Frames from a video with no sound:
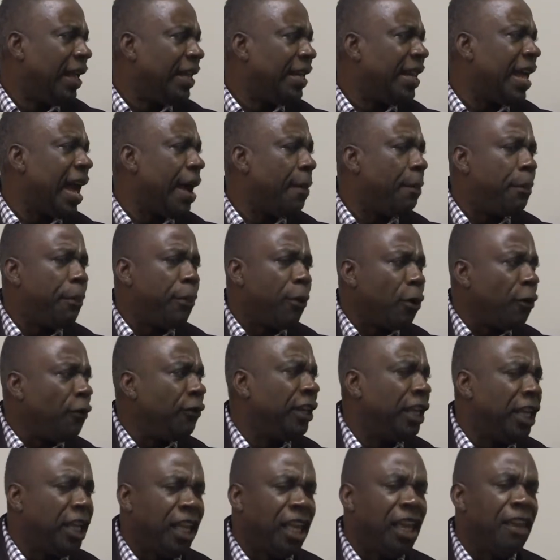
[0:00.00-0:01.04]

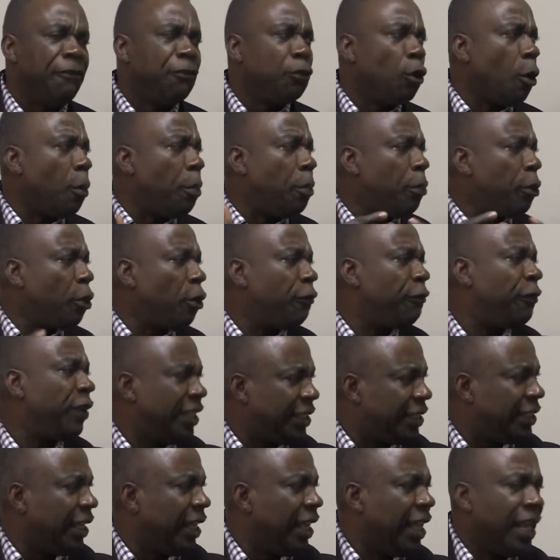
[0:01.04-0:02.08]
The gift of
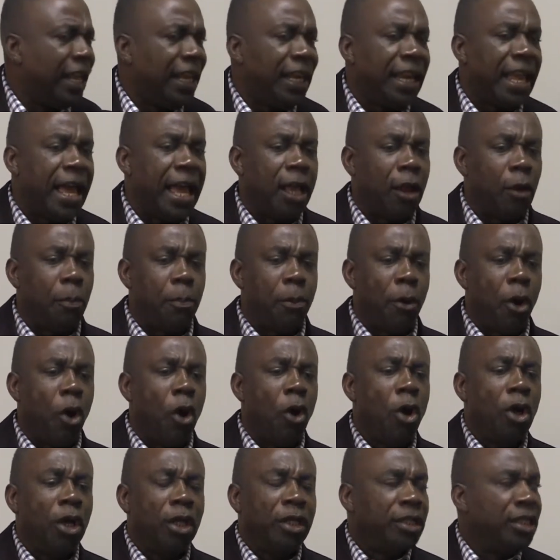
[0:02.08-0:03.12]
prophecy, like
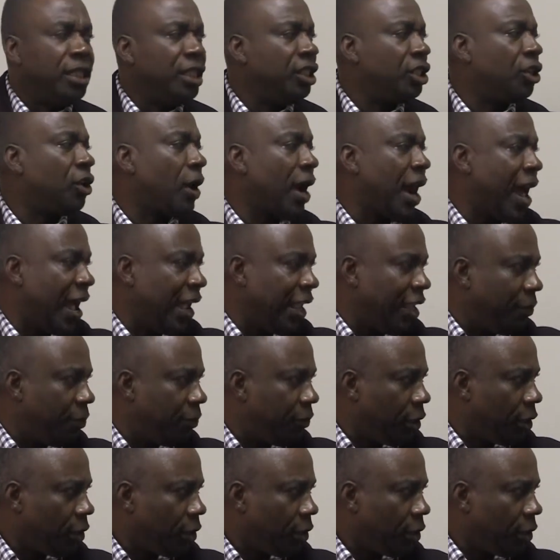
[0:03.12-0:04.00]
Paul described,